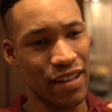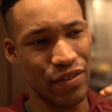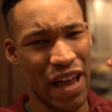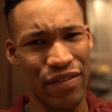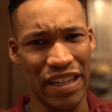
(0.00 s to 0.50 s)

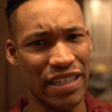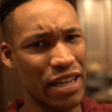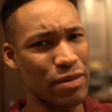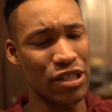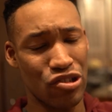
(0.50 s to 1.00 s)
If you have any
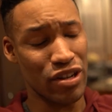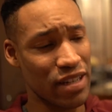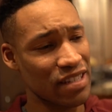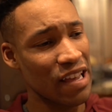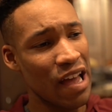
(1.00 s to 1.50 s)
tips and
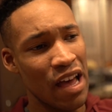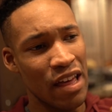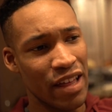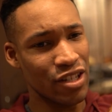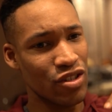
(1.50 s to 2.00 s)
tricks,
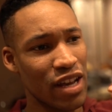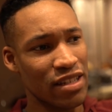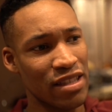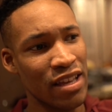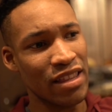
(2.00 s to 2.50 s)
that you
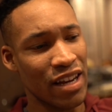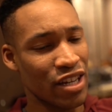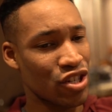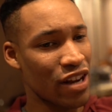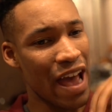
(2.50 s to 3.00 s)
guys think that I
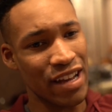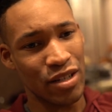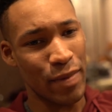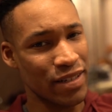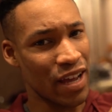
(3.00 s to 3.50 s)
should add
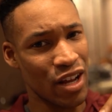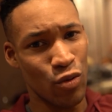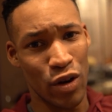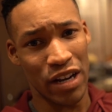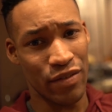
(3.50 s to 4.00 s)
to my data or
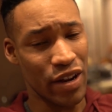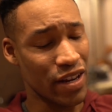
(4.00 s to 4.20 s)
whatever,